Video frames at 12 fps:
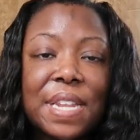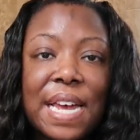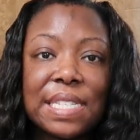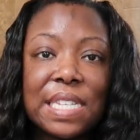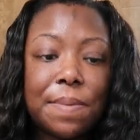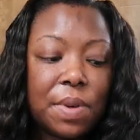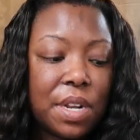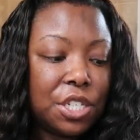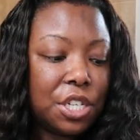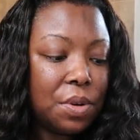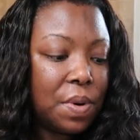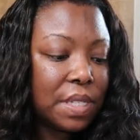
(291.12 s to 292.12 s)
next thing I'm gonna
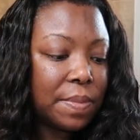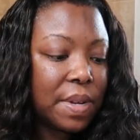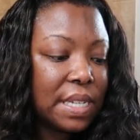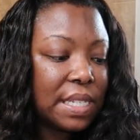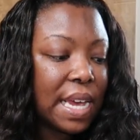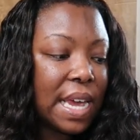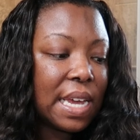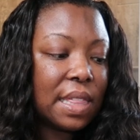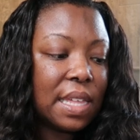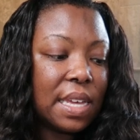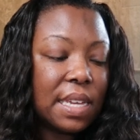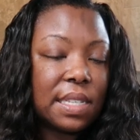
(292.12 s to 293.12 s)
do is I'm gonna take
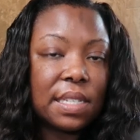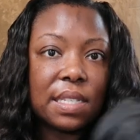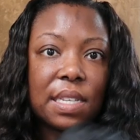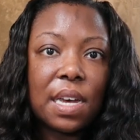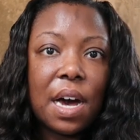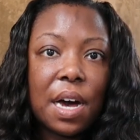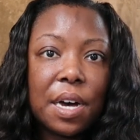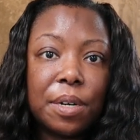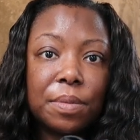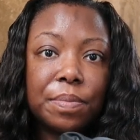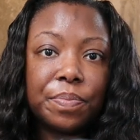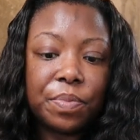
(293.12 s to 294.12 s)
this
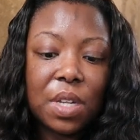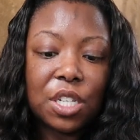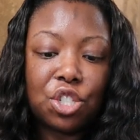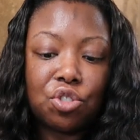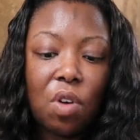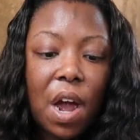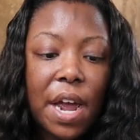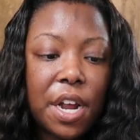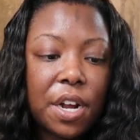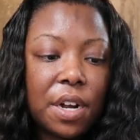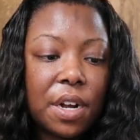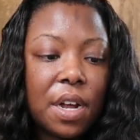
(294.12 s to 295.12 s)
um,
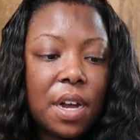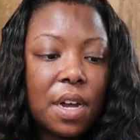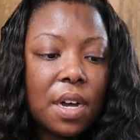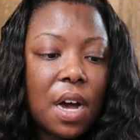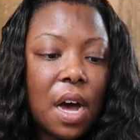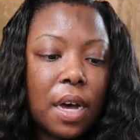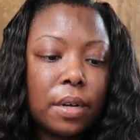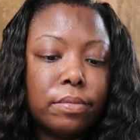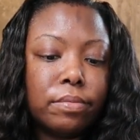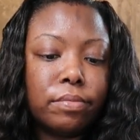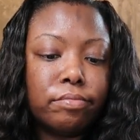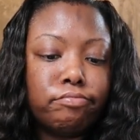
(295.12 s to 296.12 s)
dryer,
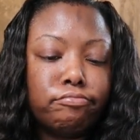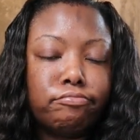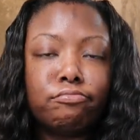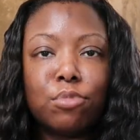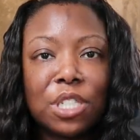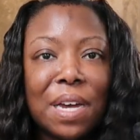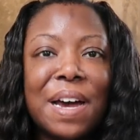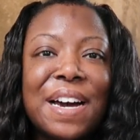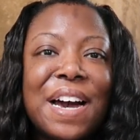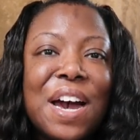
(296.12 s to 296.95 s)
um, which, I,